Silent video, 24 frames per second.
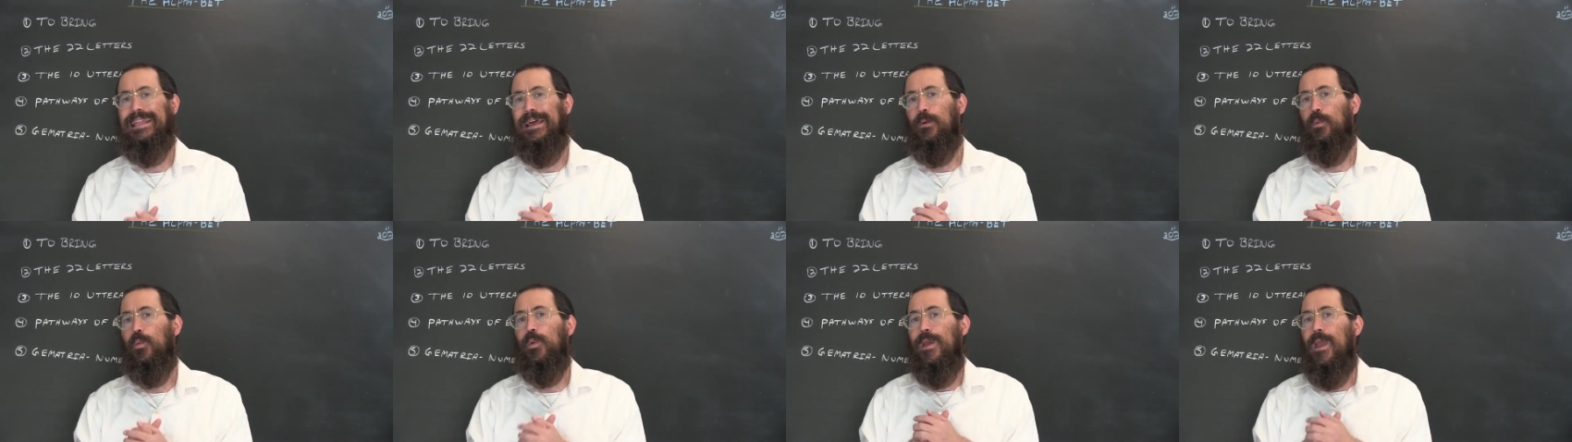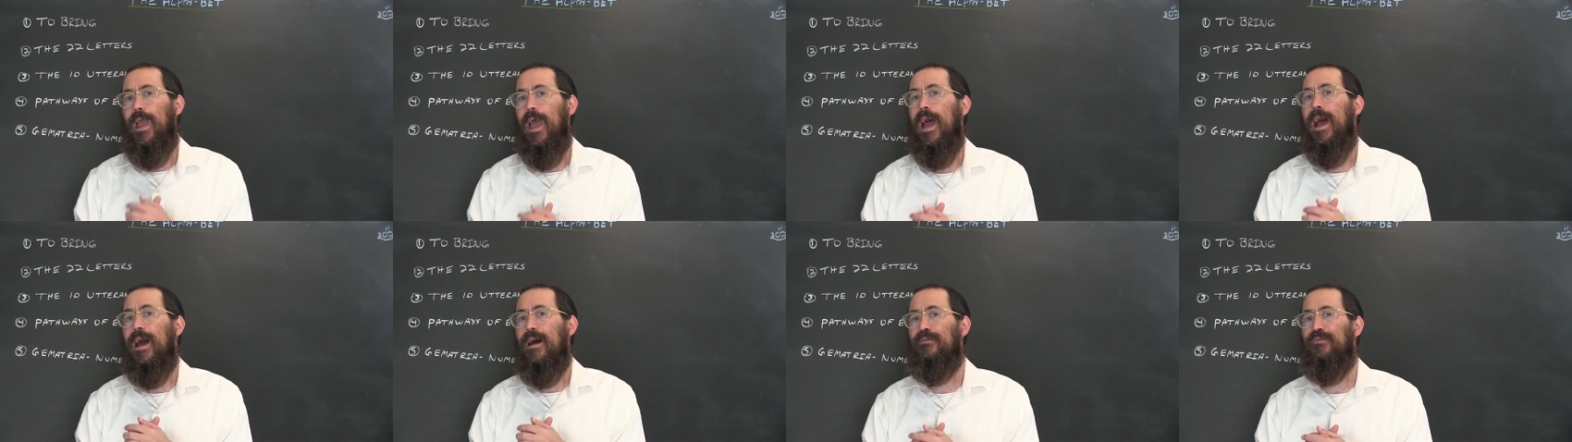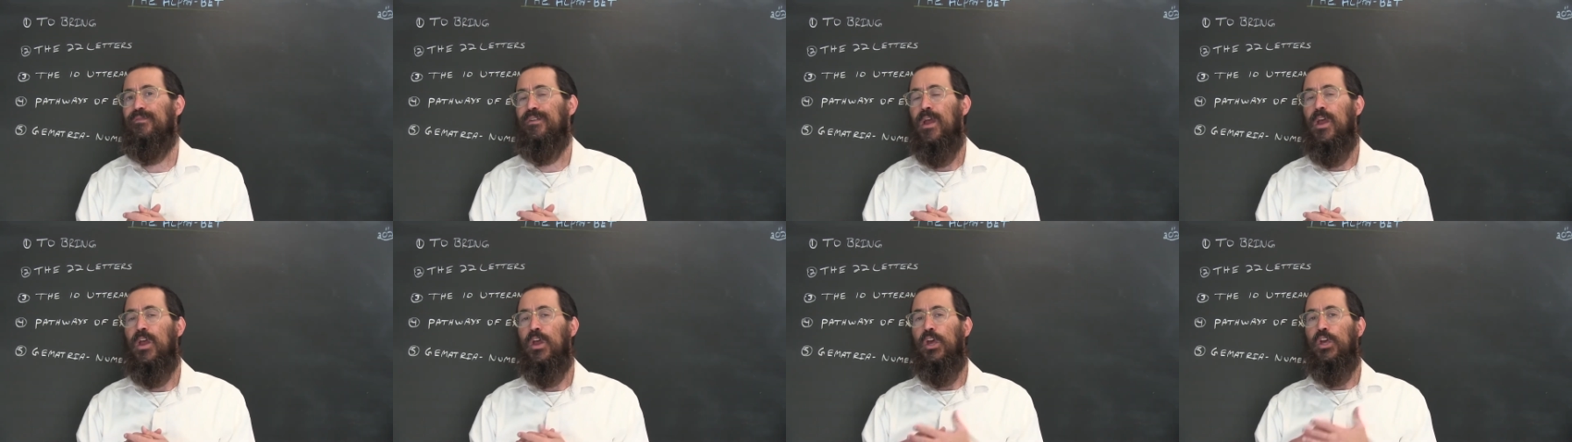that we
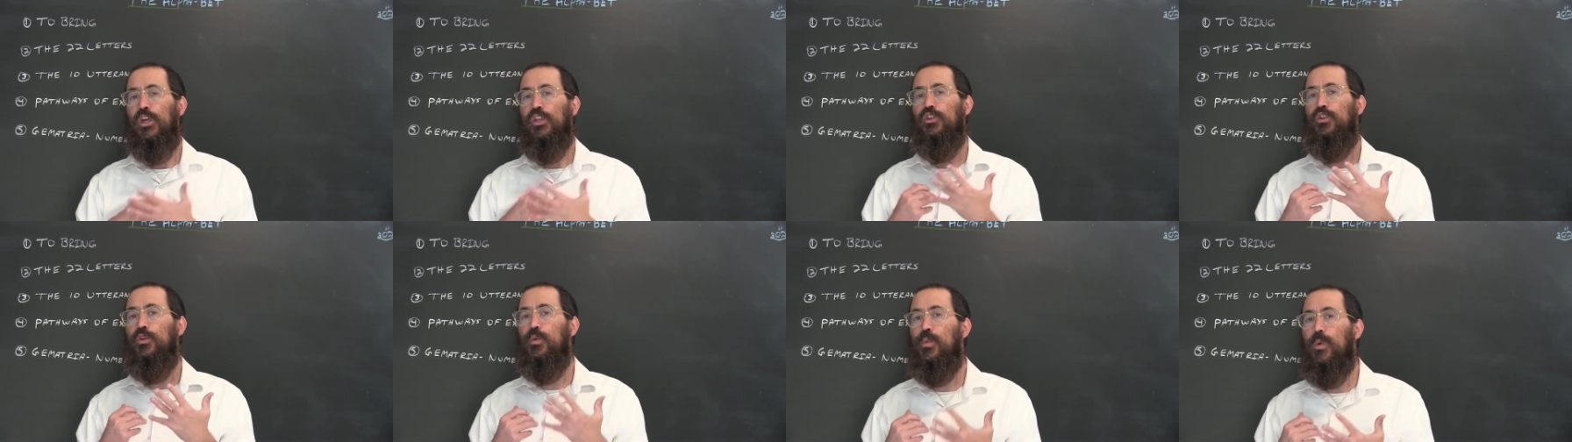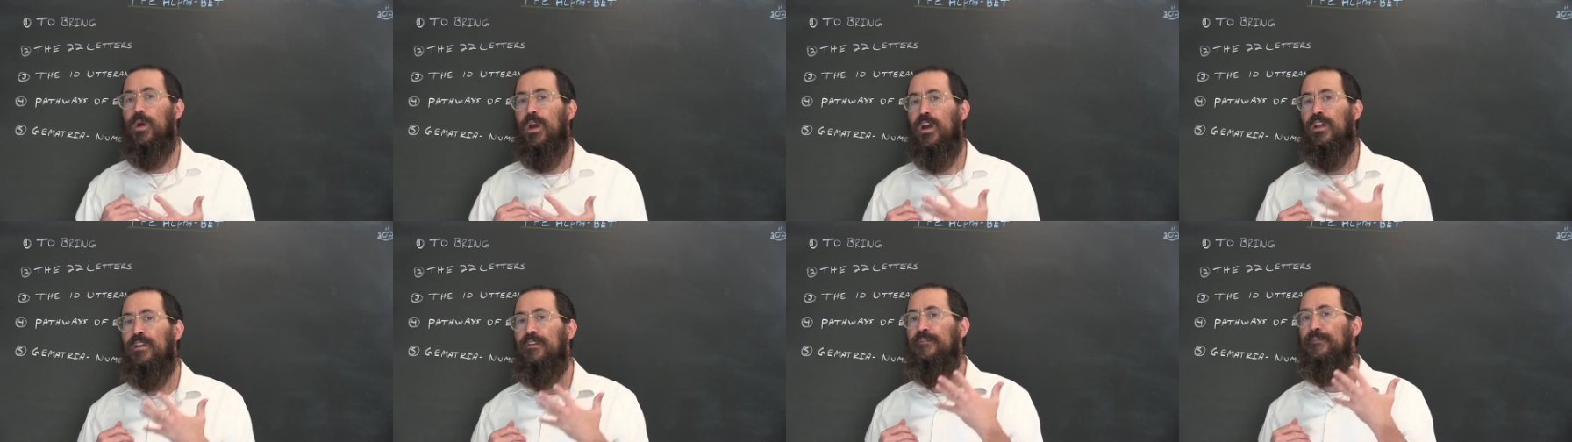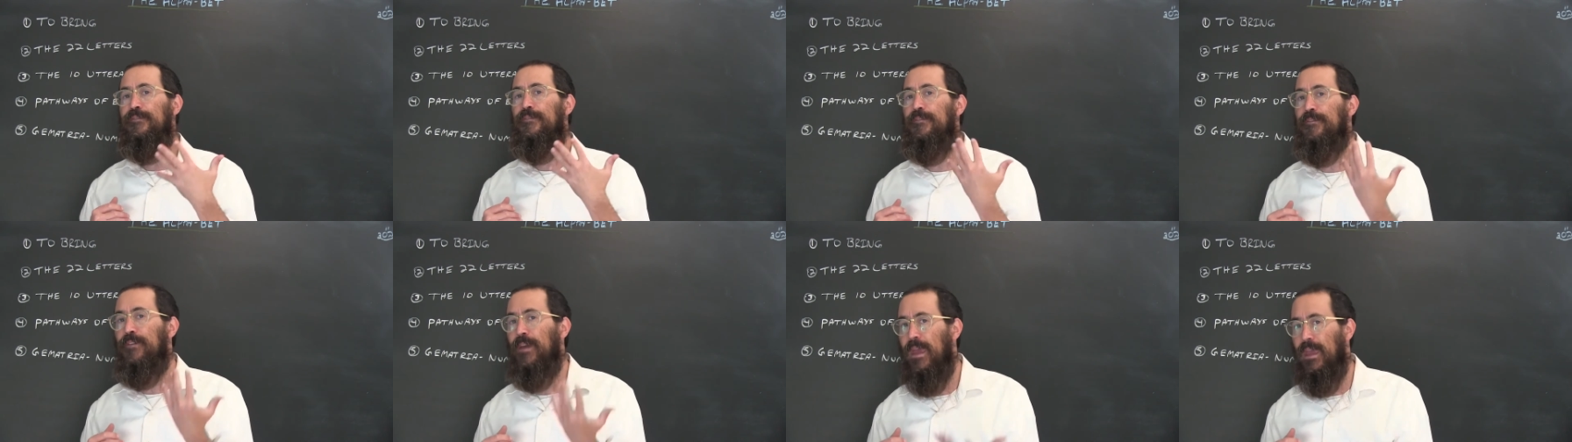have to
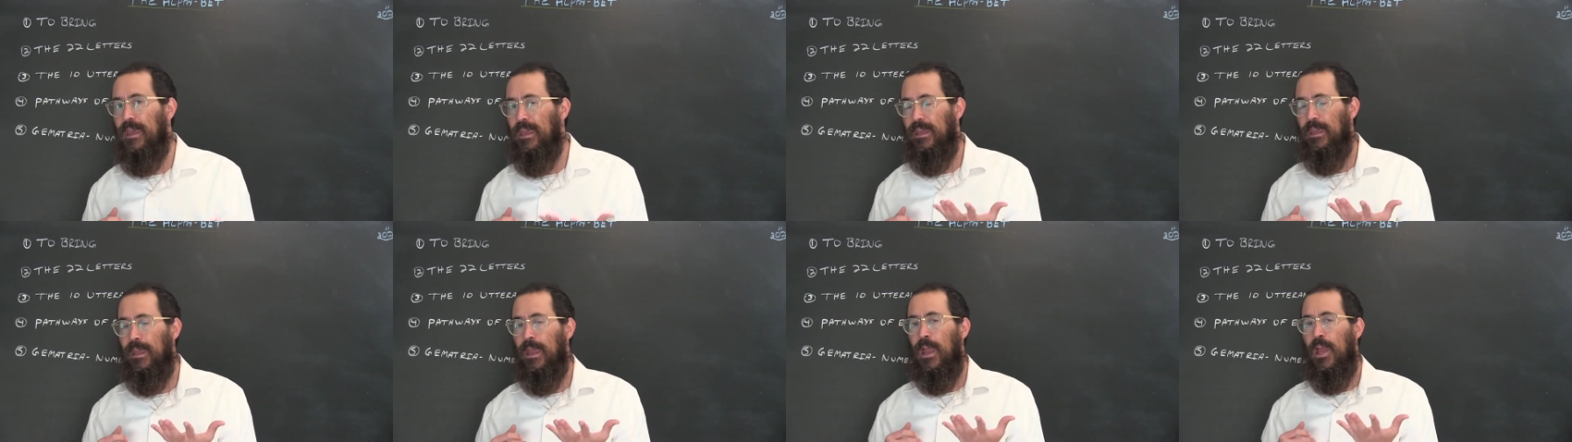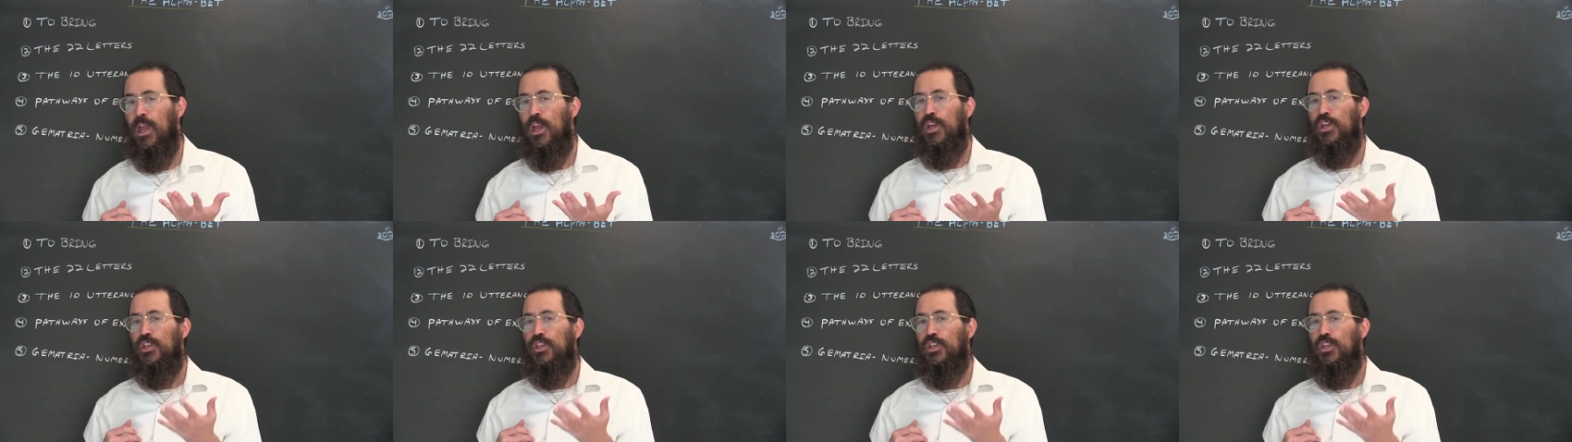convey.